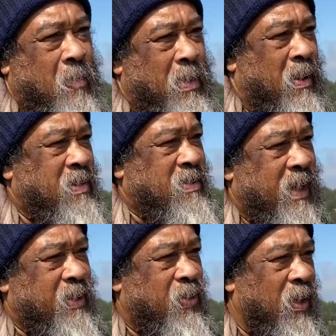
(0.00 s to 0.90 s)

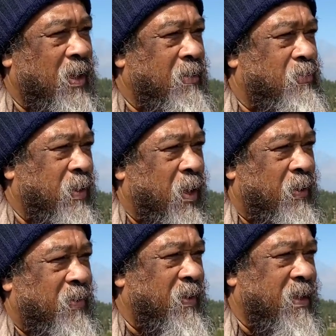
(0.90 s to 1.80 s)
parasite cannot live
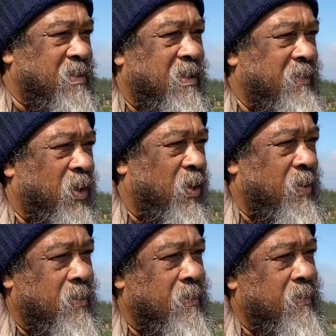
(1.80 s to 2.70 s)
without the thing it's living
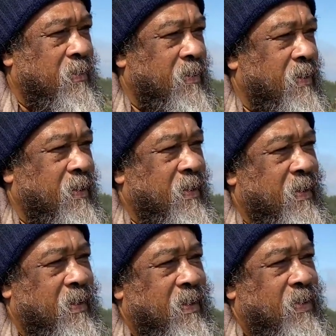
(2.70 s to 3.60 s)
on.
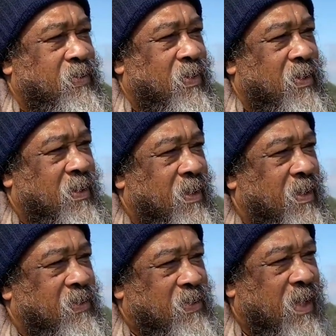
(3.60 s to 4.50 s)
So
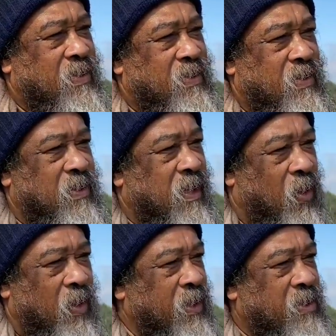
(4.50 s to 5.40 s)
in a sense, you know,
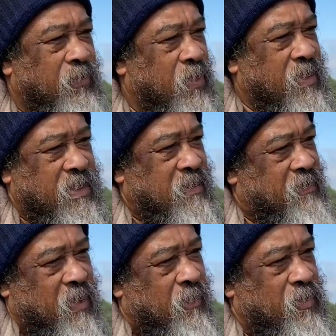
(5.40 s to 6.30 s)
all these forces have
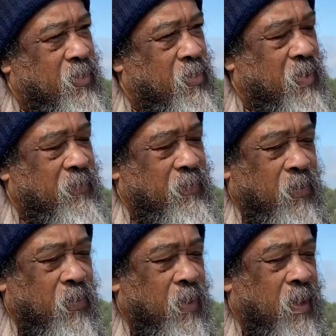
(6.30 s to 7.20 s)
to come to you. If
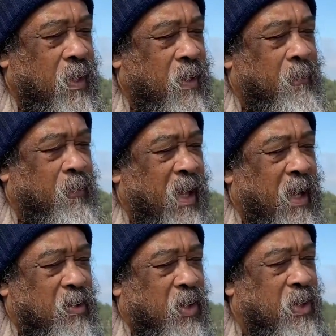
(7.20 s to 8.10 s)
you
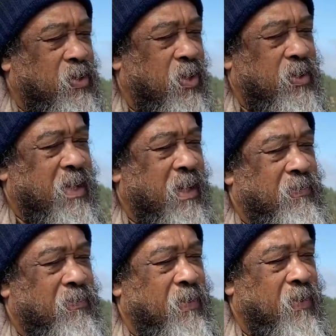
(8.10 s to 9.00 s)
acknowledge
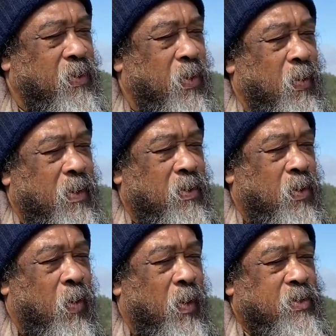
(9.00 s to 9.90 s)
yourself, know
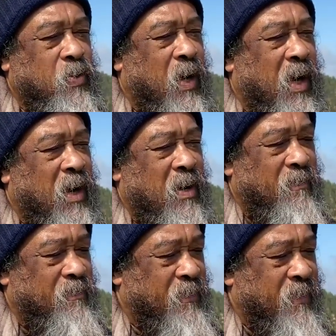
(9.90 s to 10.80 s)
what you are